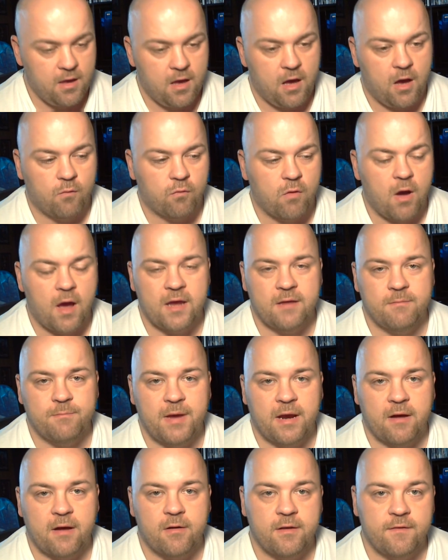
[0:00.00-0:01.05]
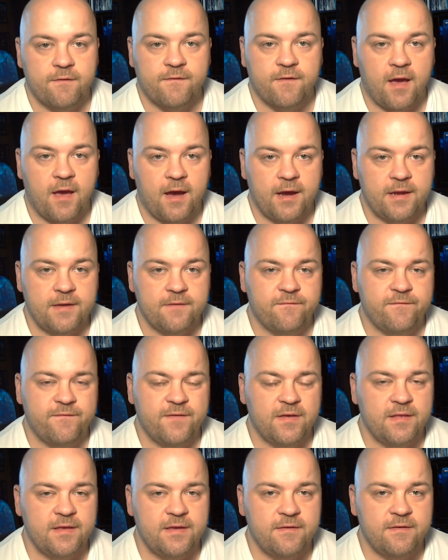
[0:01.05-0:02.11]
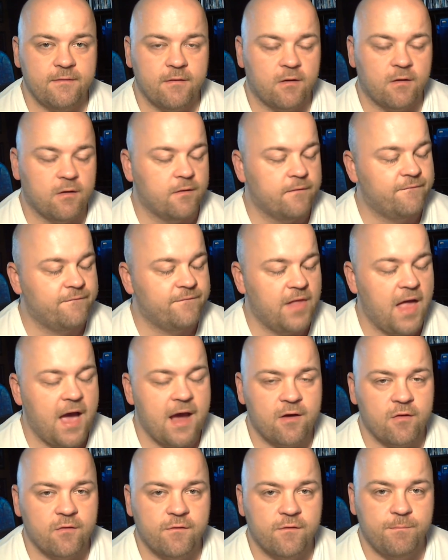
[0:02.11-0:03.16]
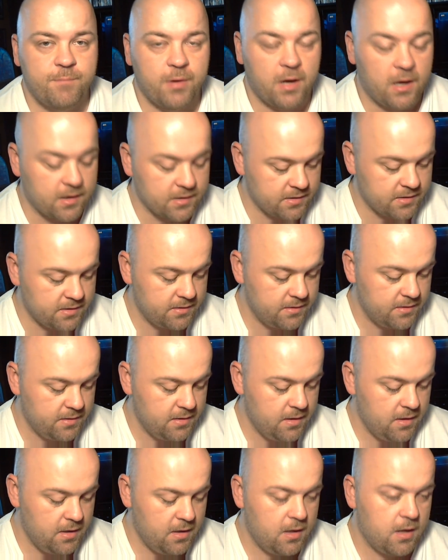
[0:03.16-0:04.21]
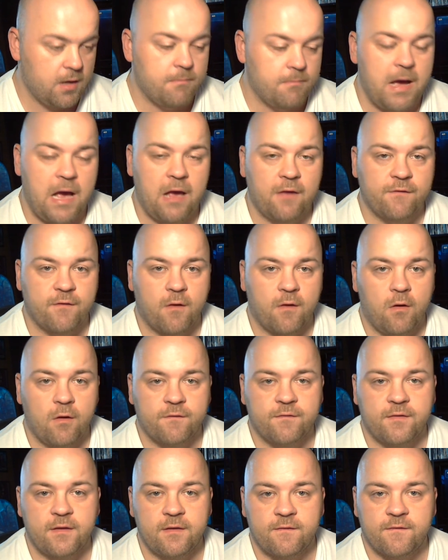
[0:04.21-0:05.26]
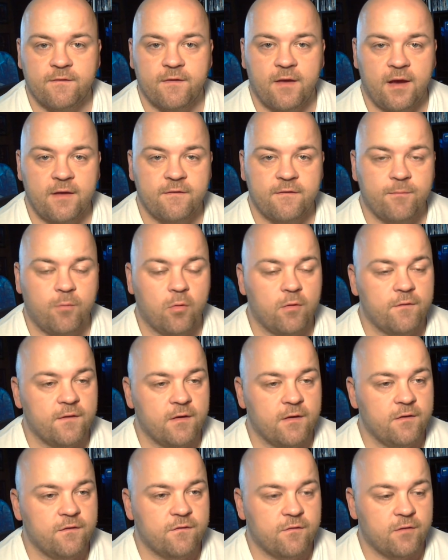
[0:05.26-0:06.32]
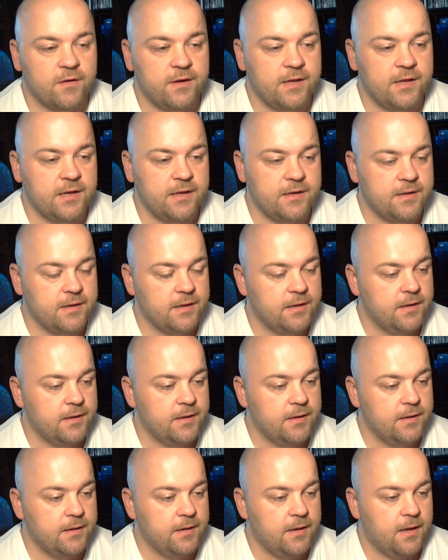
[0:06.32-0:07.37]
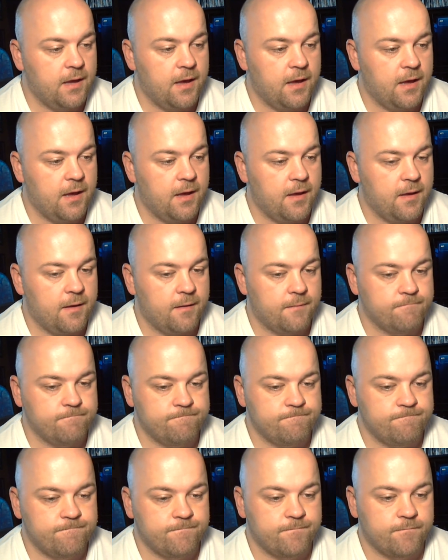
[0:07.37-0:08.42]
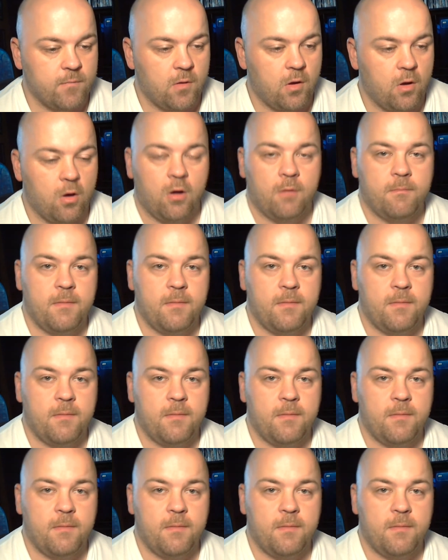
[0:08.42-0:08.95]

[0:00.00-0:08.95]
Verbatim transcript: a Ryan Parent signed Philly or Flyers puck, a Miles Austin signed Sports Illustrated. Um, all